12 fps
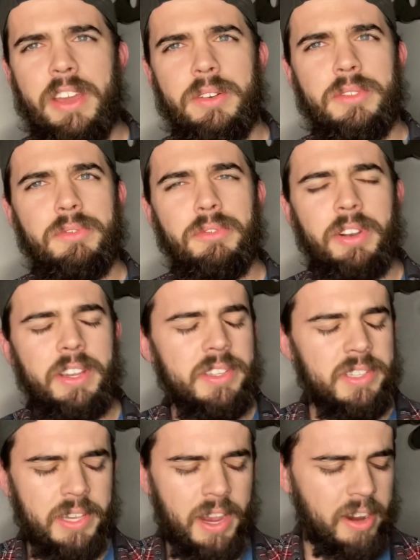is freaking
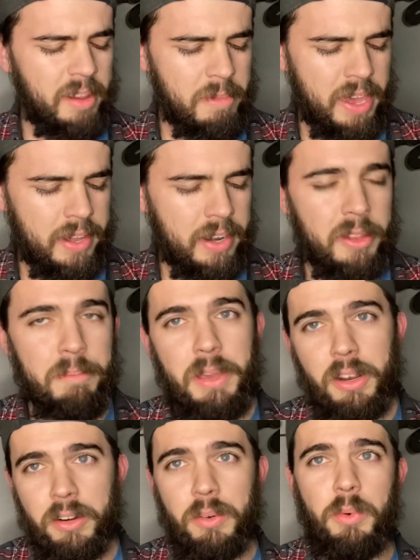scary, man. And the
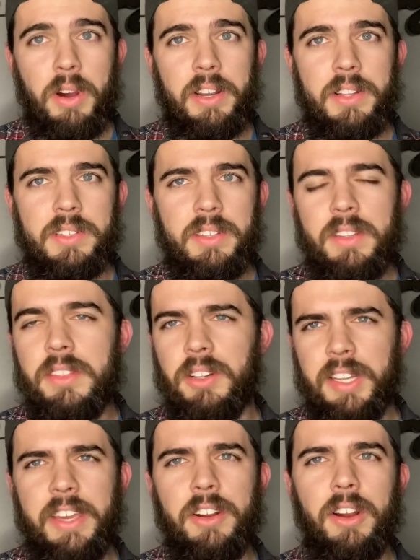bearded one is the
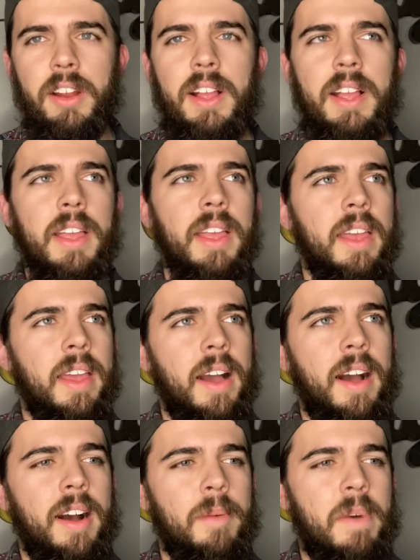leader.
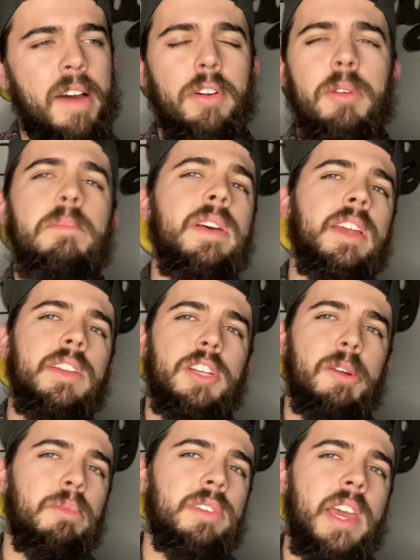I've heard many
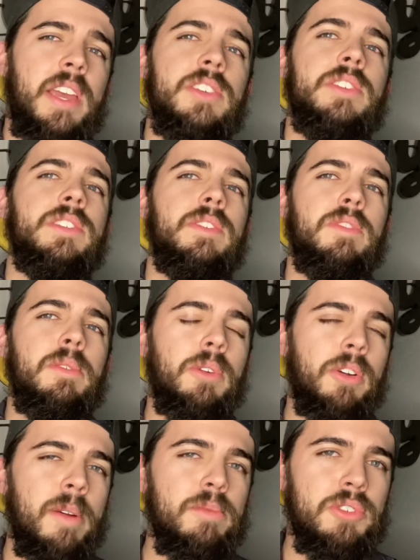interpretations of the
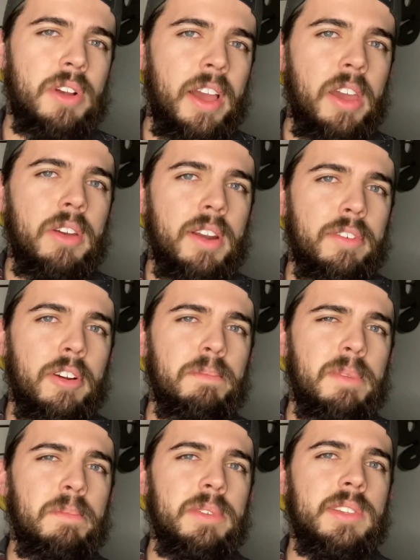Grim Triune. I've heard
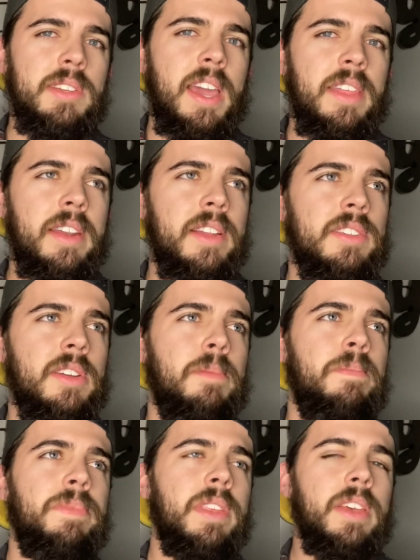people say that it's a
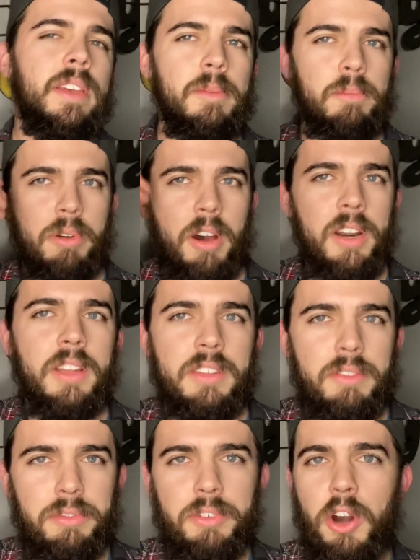product
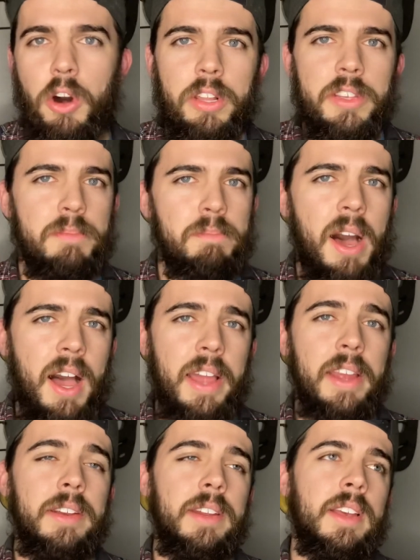of Cola's
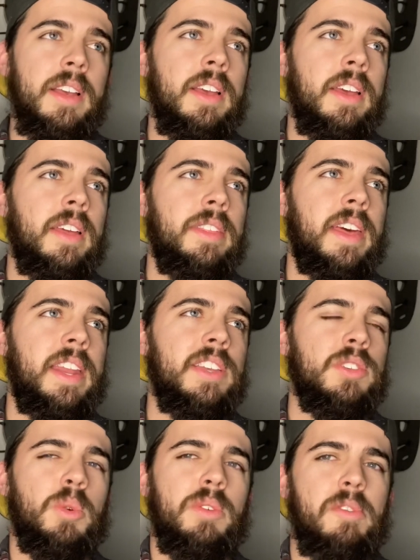mind, that he
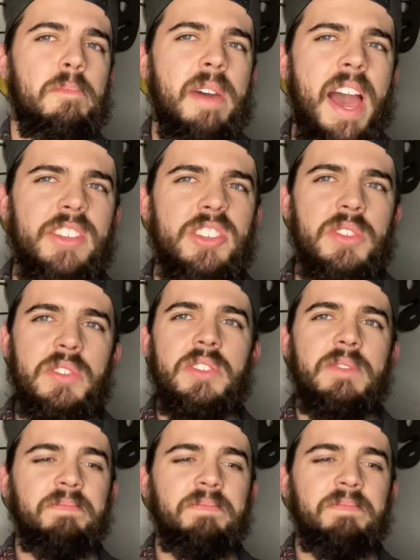sort of imagines